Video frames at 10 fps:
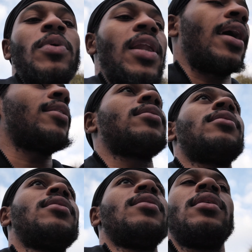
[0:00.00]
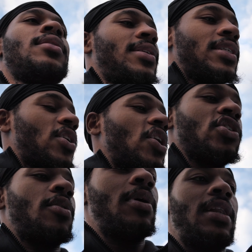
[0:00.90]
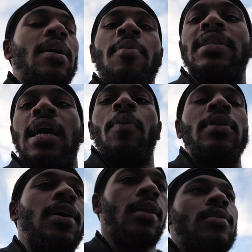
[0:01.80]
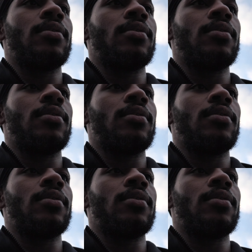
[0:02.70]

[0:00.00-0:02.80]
me, like this car's gonna be lit by the time we're done.